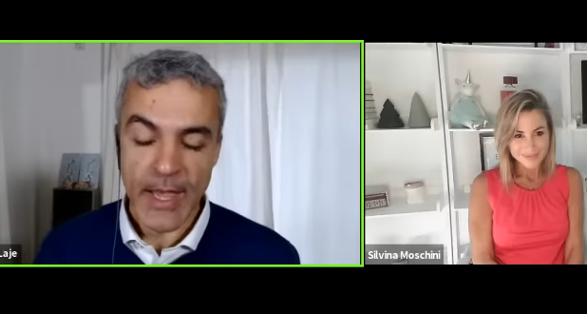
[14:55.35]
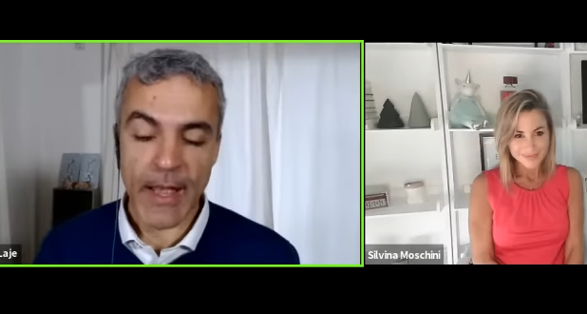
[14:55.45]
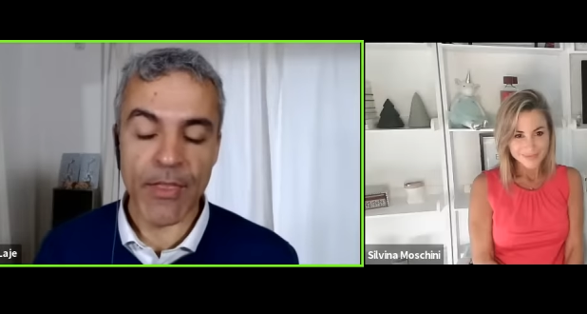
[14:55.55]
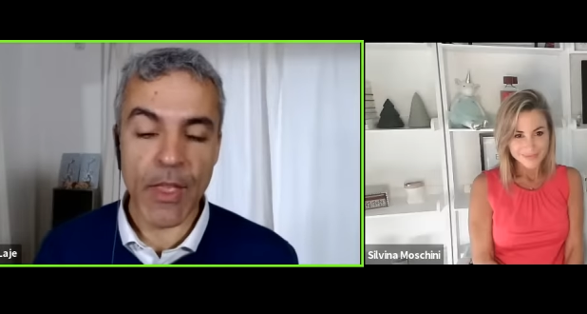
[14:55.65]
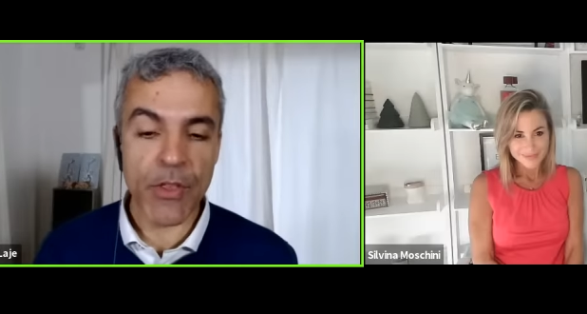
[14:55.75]

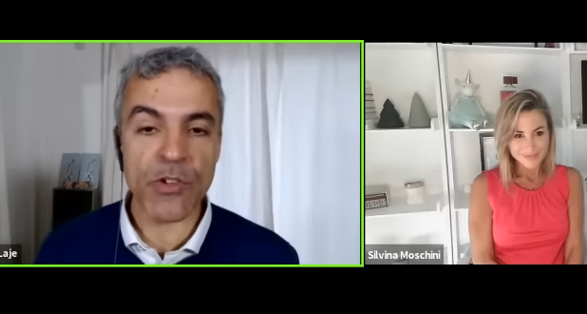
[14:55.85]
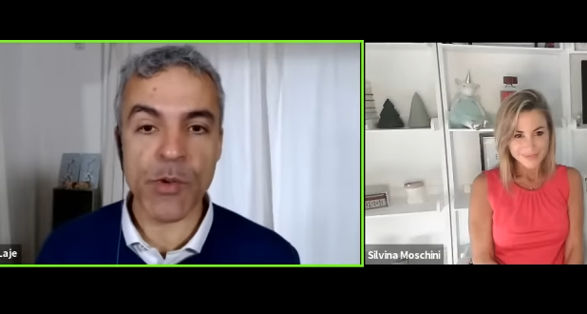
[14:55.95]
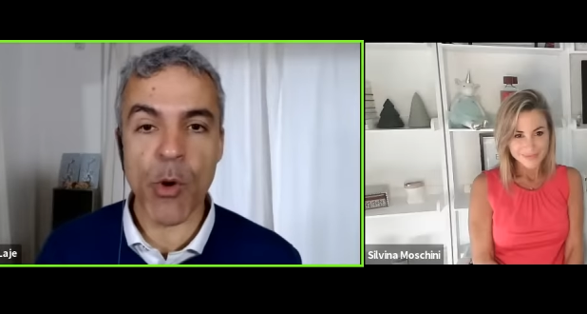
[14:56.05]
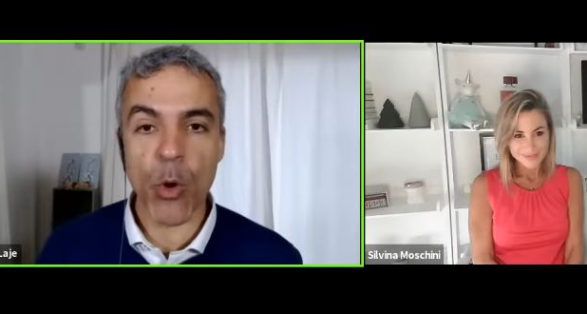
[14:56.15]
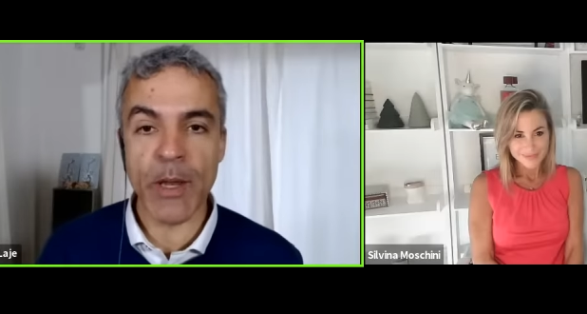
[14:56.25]
Speaker 1: And then there's a
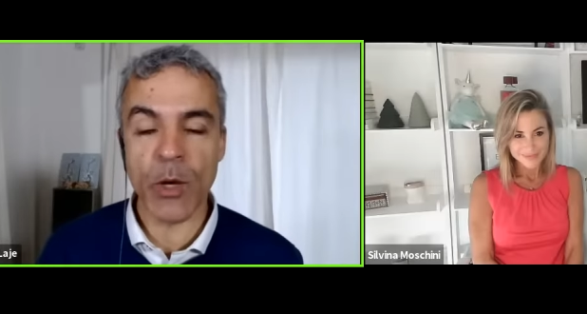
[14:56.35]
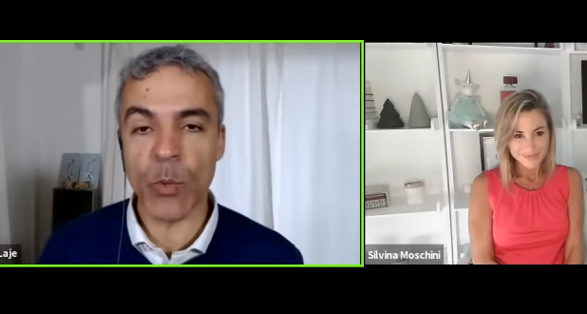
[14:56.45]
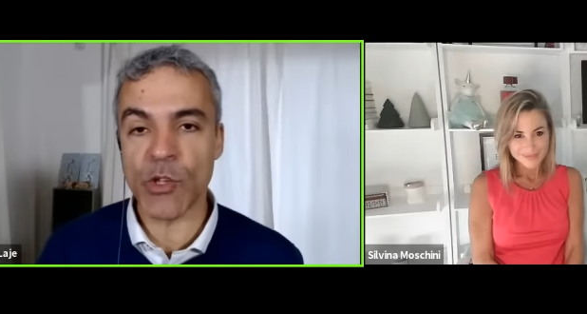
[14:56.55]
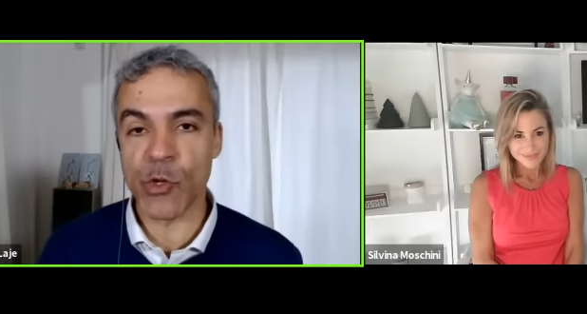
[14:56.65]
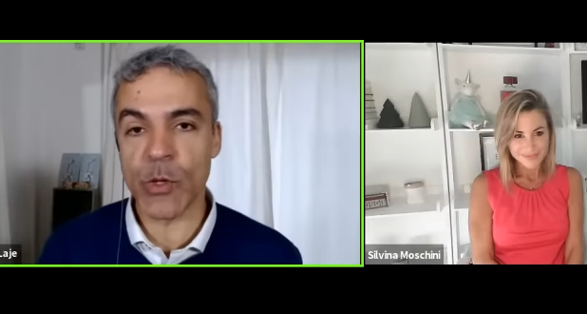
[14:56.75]
moment in
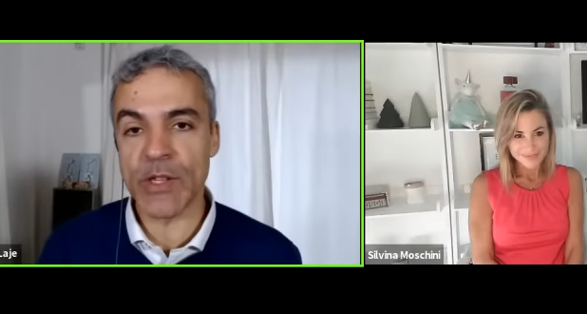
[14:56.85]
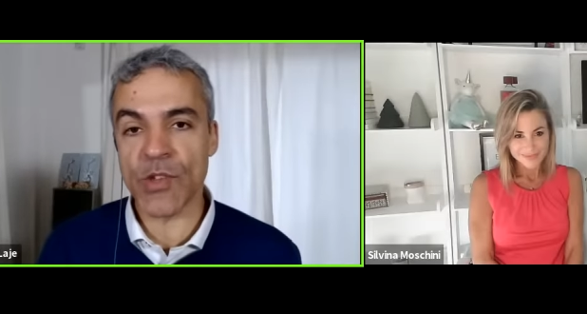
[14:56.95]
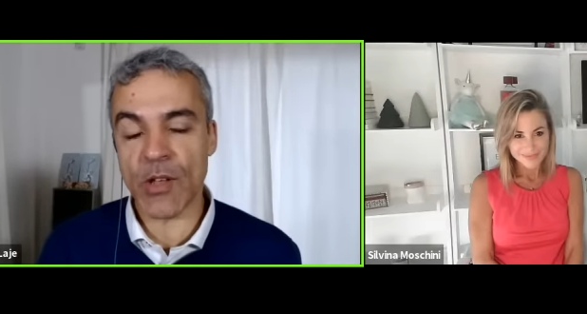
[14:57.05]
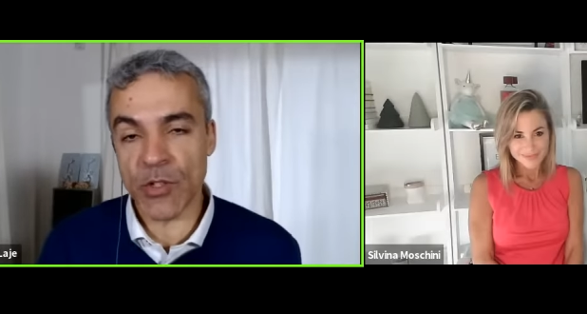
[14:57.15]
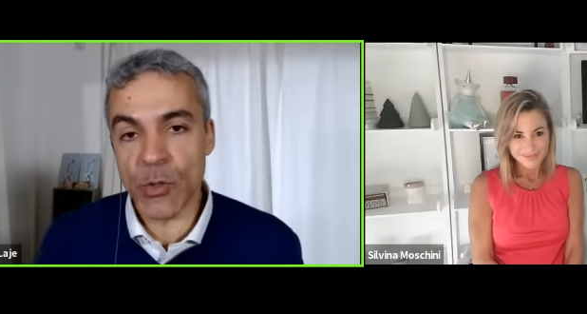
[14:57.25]
which you,
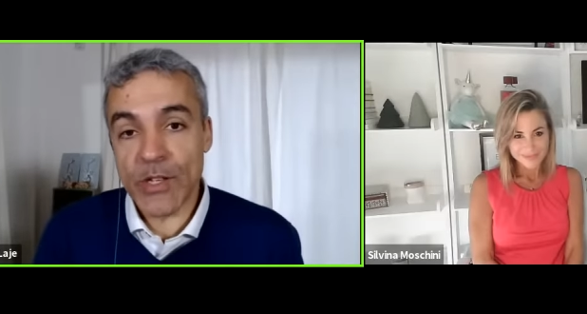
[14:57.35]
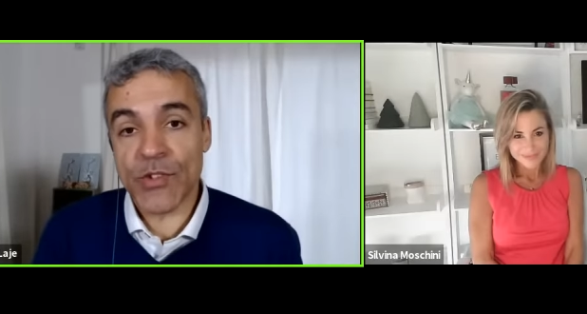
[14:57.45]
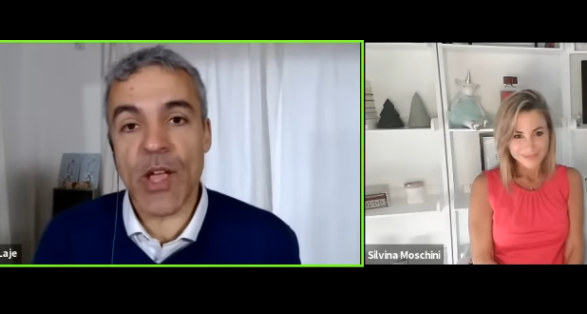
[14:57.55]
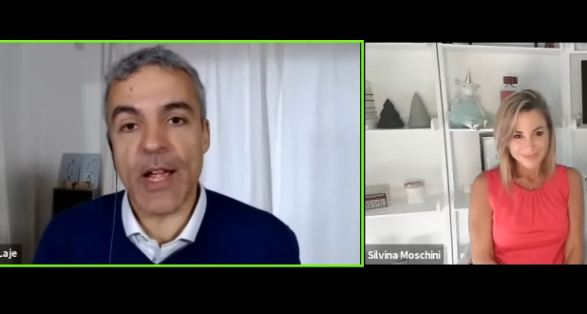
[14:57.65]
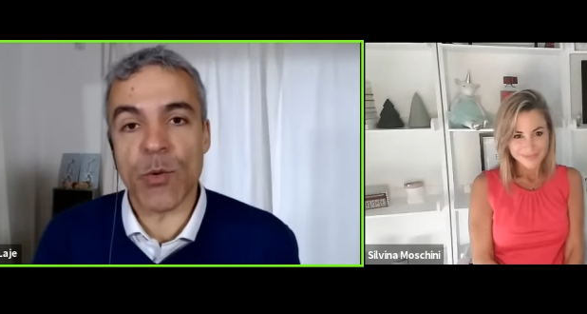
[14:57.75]
des- you
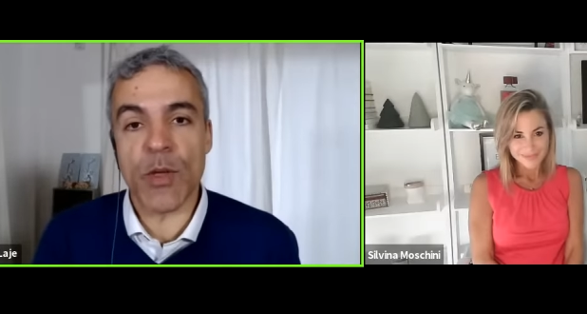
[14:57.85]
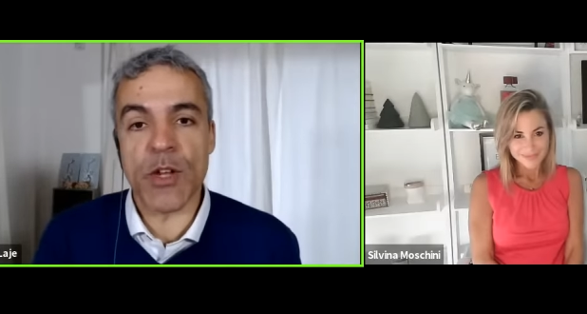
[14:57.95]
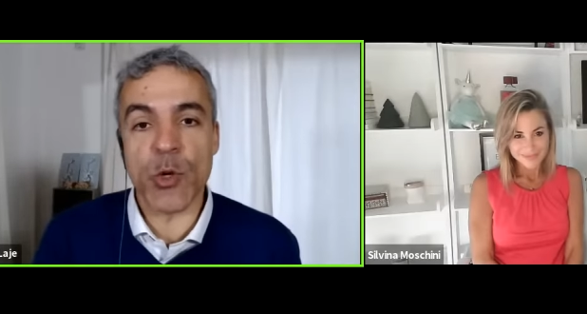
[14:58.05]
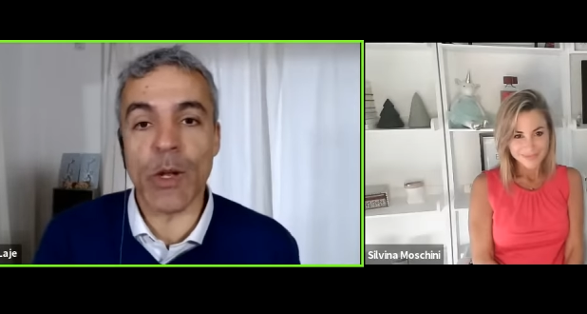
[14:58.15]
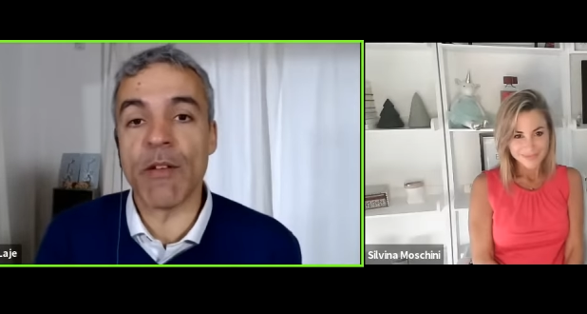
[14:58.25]
decide whether
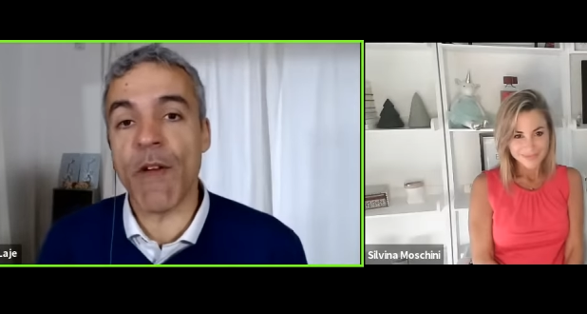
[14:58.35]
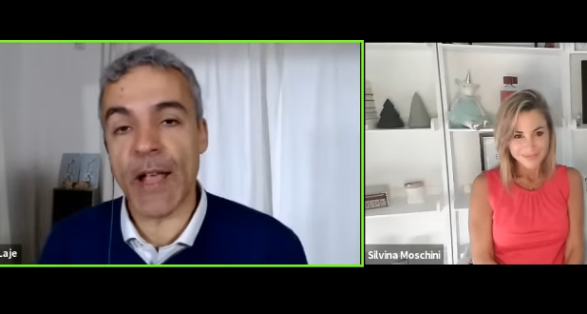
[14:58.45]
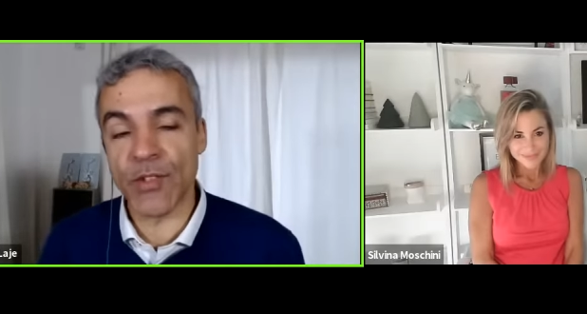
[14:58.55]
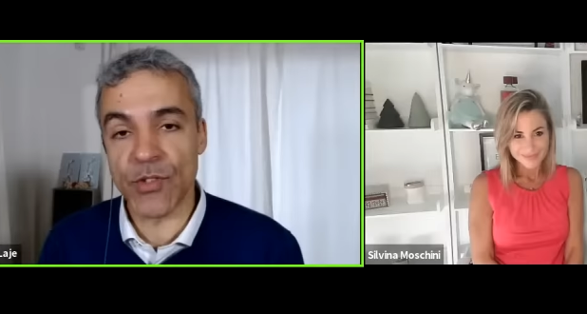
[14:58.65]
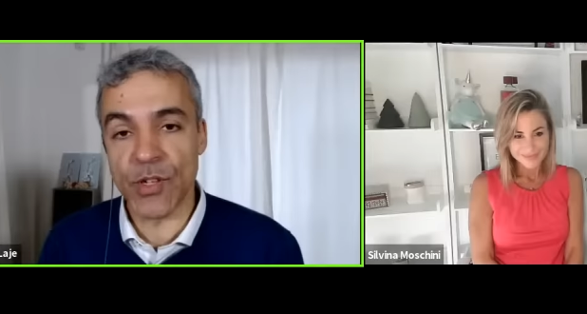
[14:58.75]
you'll
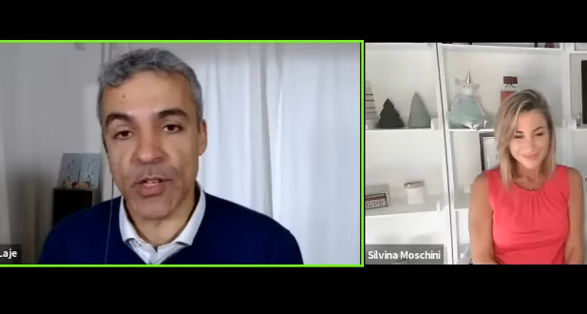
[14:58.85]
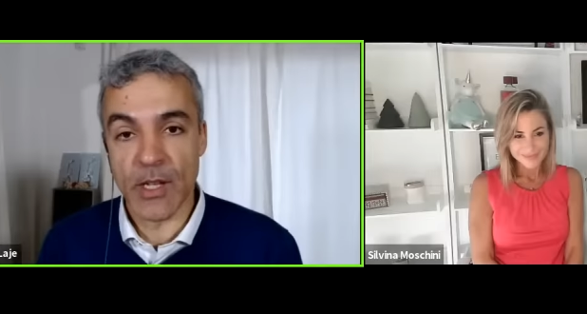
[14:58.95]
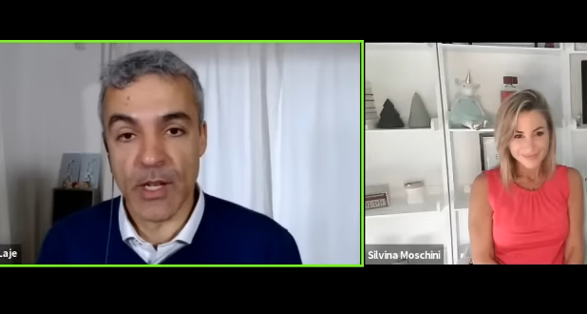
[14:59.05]
invest,